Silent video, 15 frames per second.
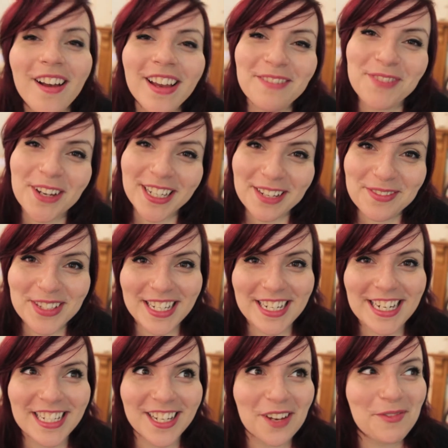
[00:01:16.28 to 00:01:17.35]
Hi, my name's
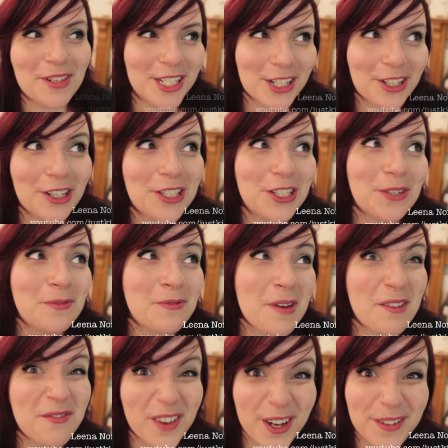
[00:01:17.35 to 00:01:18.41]
Leena. I've been doing YouTube for
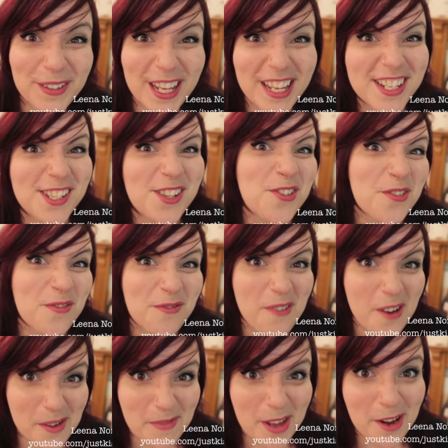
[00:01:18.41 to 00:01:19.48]
about 5 years. You can
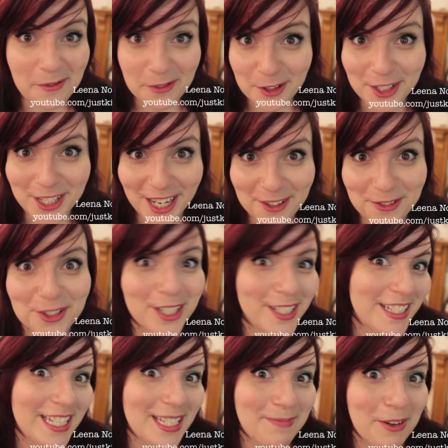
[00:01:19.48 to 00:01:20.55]
find me over at the channel
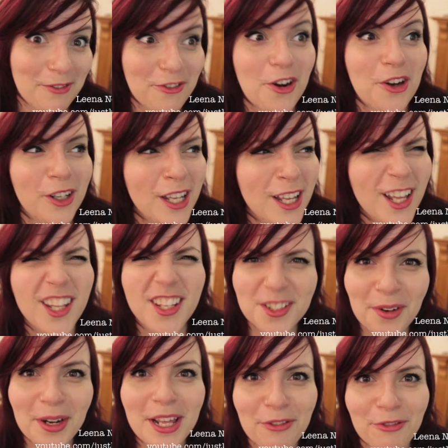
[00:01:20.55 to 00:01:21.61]
Just Kiss My Frog. There's
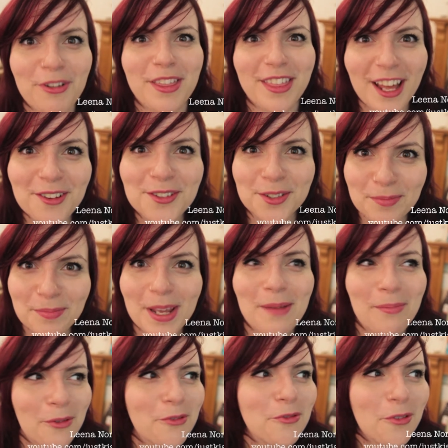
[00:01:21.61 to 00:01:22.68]
23,000
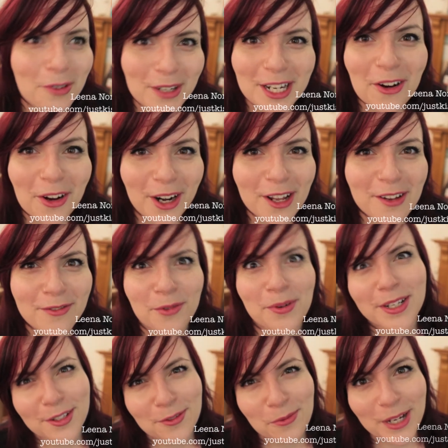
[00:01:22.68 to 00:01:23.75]
people who've already gone over,
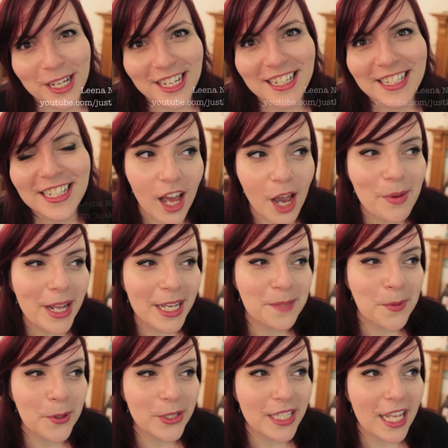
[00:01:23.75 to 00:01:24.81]
which is weird. I'm an
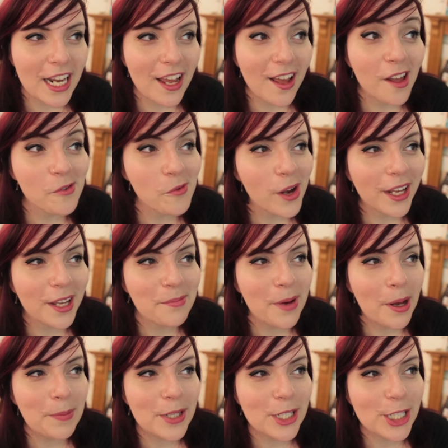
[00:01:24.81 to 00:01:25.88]
ex-bookseller. I work in
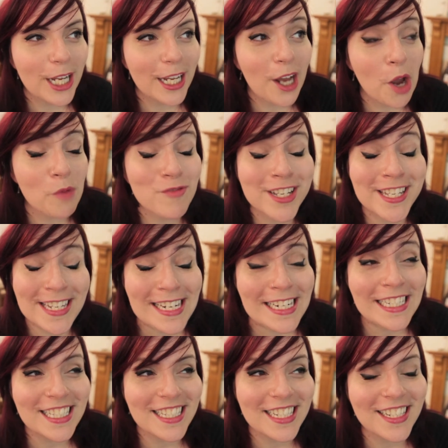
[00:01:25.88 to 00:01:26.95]
publishing. I'm
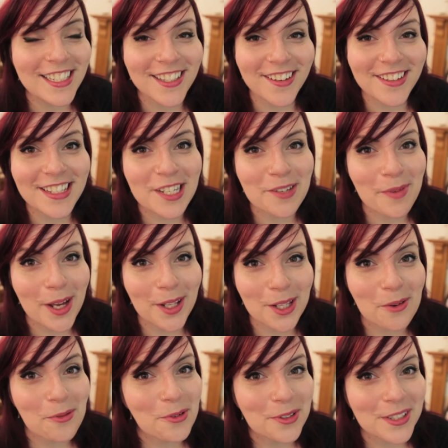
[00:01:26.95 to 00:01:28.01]
ridiculously excited about the
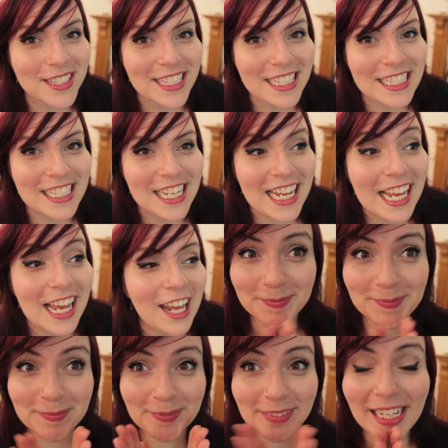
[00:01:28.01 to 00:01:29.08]
awards this year.
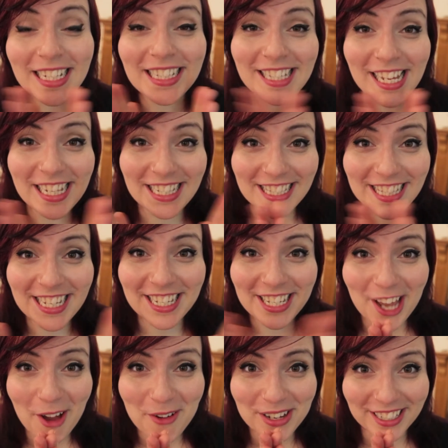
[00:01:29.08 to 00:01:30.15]
Let's get this thing
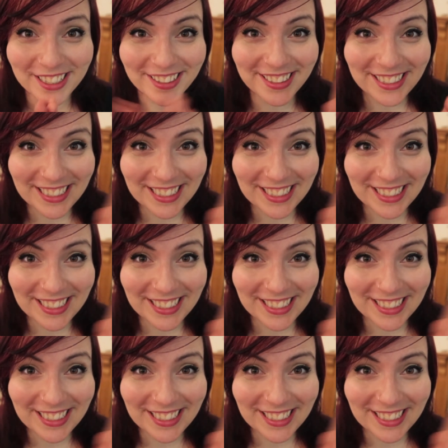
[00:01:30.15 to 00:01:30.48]
going.